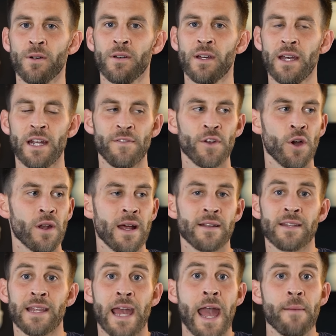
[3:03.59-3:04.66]
And if you go down
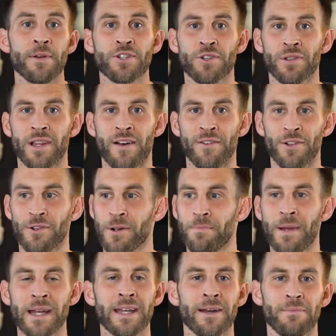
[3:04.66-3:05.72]
to the amateur level or a
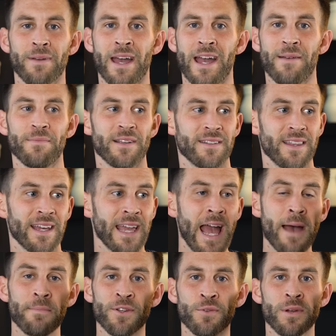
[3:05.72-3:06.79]
pickup game, the
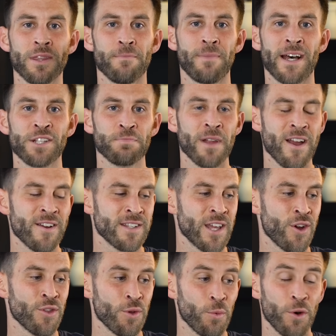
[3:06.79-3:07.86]
gap between the best players
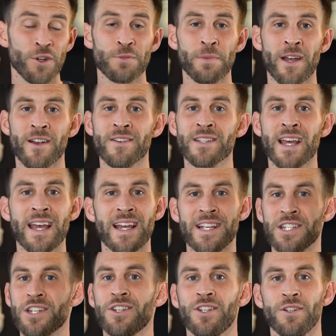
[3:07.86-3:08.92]
there and the worst players
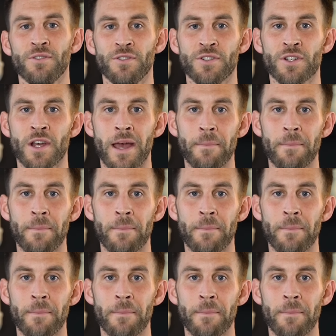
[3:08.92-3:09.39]
is huge.